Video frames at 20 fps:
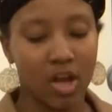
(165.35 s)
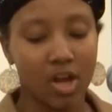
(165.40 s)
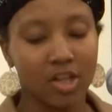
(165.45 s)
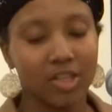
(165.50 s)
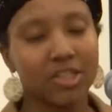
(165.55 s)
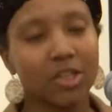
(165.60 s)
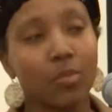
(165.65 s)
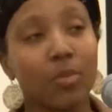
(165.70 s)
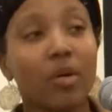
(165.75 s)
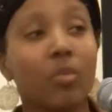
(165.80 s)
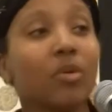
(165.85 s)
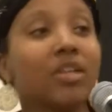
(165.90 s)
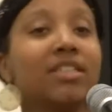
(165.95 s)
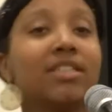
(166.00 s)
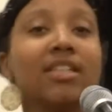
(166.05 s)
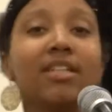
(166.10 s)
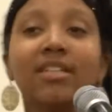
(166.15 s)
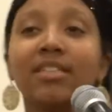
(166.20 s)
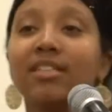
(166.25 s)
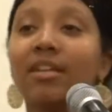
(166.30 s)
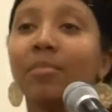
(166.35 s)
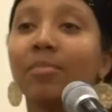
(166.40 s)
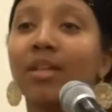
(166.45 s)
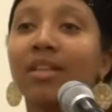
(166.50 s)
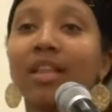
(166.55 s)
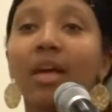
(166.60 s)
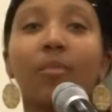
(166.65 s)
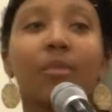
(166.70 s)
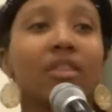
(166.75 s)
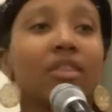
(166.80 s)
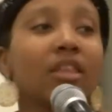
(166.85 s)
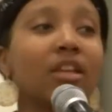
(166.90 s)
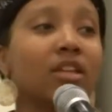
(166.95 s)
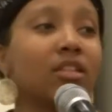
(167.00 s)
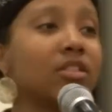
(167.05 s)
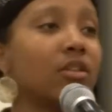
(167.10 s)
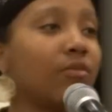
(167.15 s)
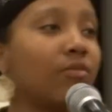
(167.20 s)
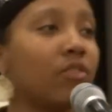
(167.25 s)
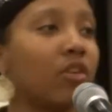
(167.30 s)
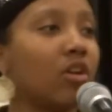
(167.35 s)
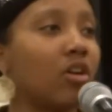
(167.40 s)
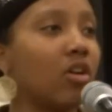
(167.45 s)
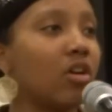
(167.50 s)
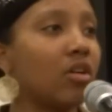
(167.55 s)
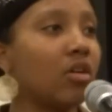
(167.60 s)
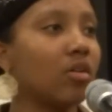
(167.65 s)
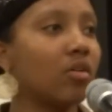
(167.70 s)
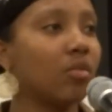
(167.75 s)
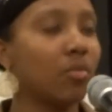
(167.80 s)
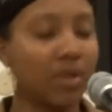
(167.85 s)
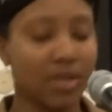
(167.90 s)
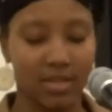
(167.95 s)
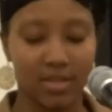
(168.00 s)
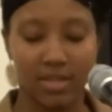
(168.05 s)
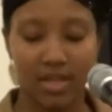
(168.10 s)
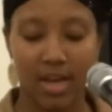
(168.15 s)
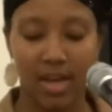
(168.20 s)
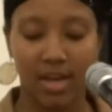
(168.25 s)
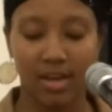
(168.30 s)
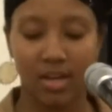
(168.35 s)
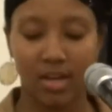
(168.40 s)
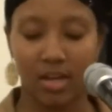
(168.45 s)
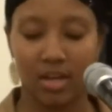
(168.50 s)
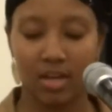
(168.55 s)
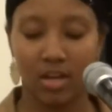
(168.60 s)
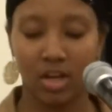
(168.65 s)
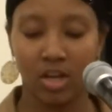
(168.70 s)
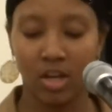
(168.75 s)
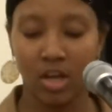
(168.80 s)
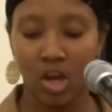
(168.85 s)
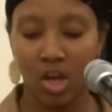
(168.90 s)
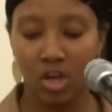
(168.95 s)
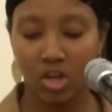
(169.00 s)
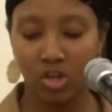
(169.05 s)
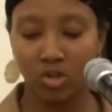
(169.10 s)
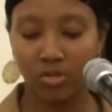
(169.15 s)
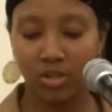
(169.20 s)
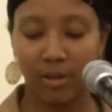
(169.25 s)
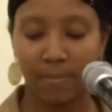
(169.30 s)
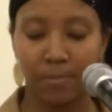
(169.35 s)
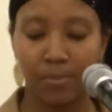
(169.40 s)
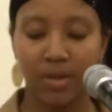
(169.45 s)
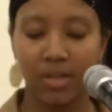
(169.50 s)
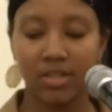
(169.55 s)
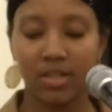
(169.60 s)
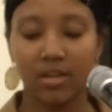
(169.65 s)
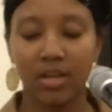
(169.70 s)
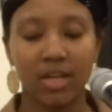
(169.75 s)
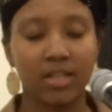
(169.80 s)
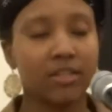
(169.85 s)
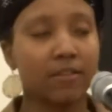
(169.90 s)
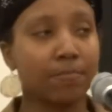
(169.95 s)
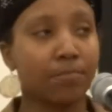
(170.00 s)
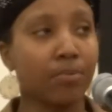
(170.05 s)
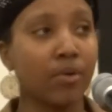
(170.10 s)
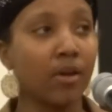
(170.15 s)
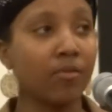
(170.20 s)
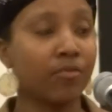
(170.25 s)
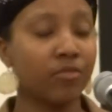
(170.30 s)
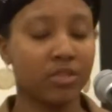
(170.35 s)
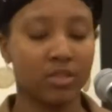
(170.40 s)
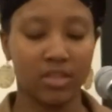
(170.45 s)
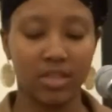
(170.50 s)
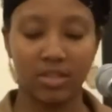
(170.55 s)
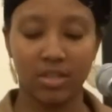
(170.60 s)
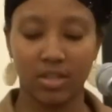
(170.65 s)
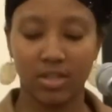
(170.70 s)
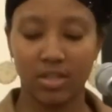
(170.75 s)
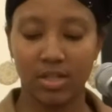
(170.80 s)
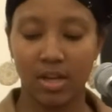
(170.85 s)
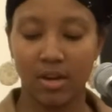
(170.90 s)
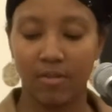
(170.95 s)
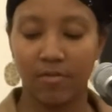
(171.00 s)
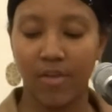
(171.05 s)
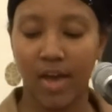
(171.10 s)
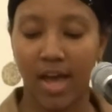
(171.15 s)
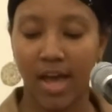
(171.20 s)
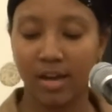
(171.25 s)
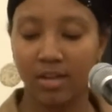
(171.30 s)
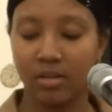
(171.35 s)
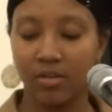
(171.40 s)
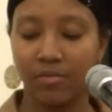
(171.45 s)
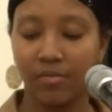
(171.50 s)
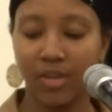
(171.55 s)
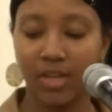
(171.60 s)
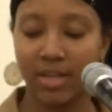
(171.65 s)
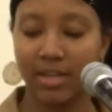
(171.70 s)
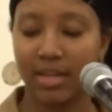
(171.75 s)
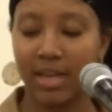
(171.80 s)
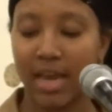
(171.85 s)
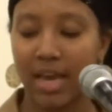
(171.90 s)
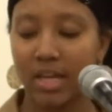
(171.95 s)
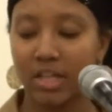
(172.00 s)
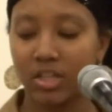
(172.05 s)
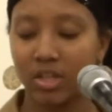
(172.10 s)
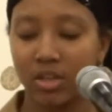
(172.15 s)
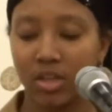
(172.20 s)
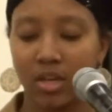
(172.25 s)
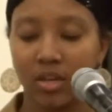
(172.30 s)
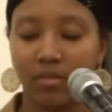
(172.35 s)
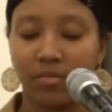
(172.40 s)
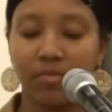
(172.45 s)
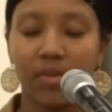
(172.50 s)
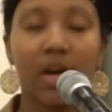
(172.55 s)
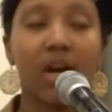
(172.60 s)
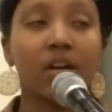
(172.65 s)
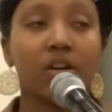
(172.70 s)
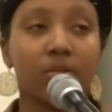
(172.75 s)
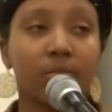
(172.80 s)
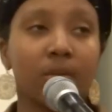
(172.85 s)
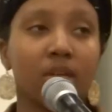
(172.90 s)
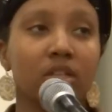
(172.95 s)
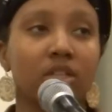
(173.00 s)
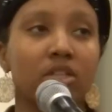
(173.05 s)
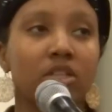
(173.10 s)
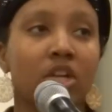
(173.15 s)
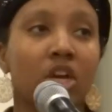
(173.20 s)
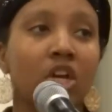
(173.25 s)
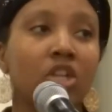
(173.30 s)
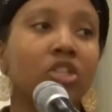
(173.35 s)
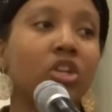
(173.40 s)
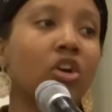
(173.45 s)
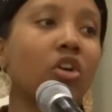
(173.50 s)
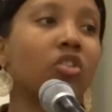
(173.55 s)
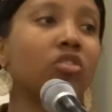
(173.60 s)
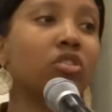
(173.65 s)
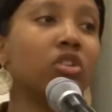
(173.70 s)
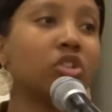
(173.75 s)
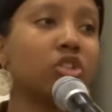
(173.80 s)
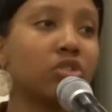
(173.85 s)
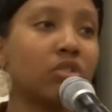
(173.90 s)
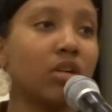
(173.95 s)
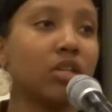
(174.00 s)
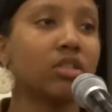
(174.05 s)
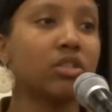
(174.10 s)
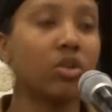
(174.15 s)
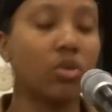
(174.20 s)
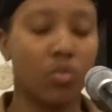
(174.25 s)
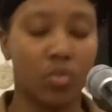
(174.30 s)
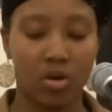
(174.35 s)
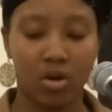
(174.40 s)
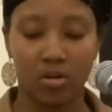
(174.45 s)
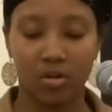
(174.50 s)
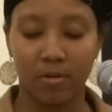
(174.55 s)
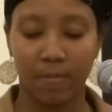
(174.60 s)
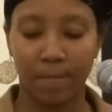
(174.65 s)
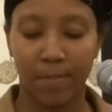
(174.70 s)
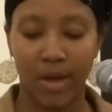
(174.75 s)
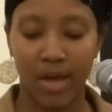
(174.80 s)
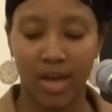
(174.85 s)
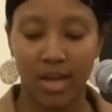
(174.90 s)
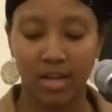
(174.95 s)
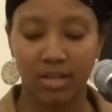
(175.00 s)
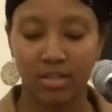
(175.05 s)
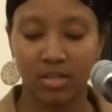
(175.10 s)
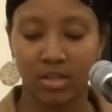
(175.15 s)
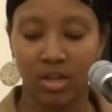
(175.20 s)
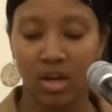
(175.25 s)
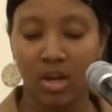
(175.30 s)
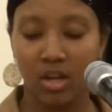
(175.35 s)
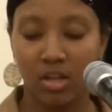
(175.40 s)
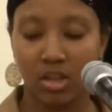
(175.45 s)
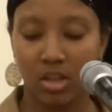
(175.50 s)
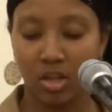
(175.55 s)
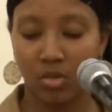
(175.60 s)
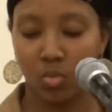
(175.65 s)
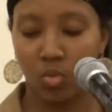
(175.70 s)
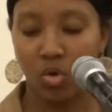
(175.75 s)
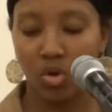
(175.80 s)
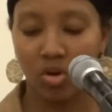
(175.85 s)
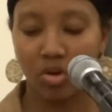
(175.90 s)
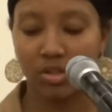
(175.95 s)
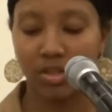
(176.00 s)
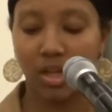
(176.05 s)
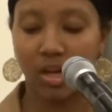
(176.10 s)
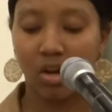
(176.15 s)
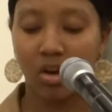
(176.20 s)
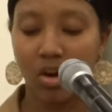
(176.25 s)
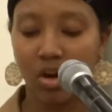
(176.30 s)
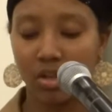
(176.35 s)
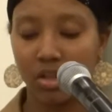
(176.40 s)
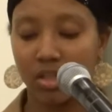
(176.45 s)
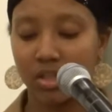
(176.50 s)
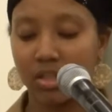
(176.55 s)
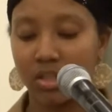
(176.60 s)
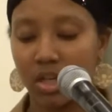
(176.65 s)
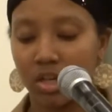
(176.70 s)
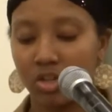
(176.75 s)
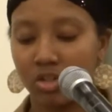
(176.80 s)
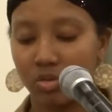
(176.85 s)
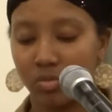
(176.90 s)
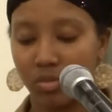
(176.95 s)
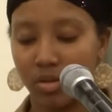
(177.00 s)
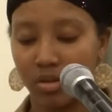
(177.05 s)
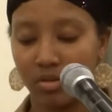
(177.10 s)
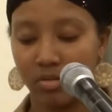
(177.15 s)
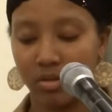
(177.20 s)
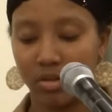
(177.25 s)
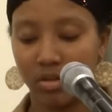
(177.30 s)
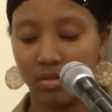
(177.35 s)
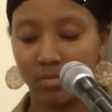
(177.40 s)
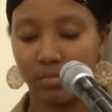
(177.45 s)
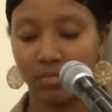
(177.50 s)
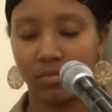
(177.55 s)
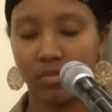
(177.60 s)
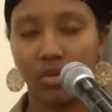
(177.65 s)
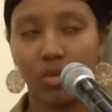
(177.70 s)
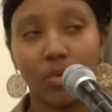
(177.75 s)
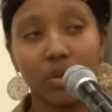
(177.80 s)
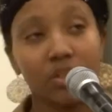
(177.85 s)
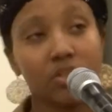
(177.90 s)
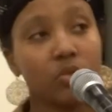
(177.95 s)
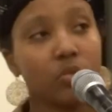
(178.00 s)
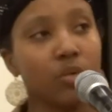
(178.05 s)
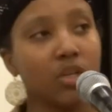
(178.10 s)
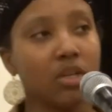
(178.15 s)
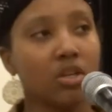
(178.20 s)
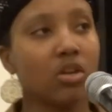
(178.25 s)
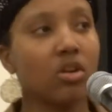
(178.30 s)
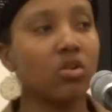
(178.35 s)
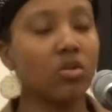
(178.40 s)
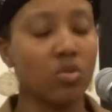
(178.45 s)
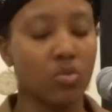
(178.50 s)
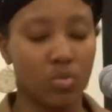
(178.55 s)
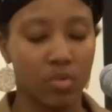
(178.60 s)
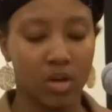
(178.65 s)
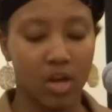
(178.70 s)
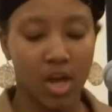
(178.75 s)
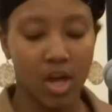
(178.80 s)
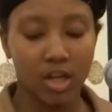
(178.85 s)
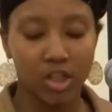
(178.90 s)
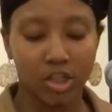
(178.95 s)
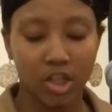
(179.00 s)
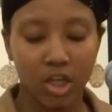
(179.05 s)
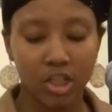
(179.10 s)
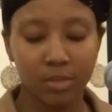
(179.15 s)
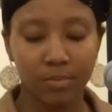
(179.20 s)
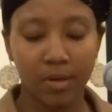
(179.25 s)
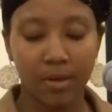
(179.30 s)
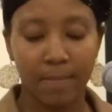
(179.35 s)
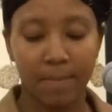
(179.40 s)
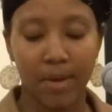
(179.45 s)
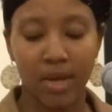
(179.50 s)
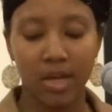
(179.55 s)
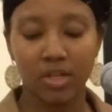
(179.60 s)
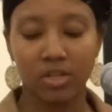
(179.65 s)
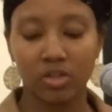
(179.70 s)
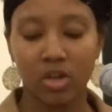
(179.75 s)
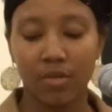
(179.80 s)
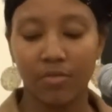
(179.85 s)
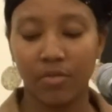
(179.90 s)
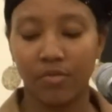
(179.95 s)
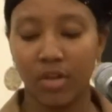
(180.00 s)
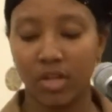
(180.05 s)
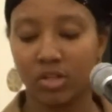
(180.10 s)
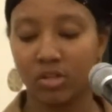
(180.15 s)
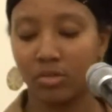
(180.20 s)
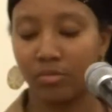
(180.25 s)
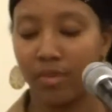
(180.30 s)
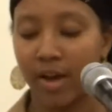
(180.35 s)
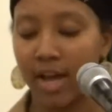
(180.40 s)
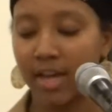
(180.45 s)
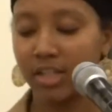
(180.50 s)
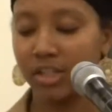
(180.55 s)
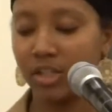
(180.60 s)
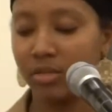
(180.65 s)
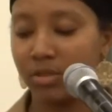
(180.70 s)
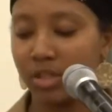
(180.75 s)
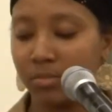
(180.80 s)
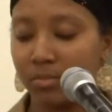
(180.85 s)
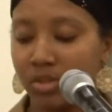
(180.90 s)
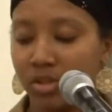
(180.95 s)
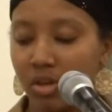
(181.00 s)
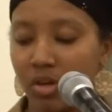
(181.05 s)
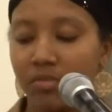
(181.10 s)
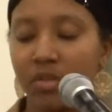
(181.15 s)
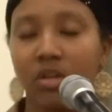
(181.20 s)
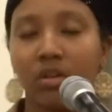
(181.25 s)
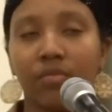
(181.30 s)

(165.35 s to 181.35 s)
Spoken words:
So when we see something that we think is a flaw, we attack it, using preselective preferences instead of actively engaging the environment to earn the trust to walk past the walls that guard the sanctuary. What do we know? Judgment based off of interactions observed in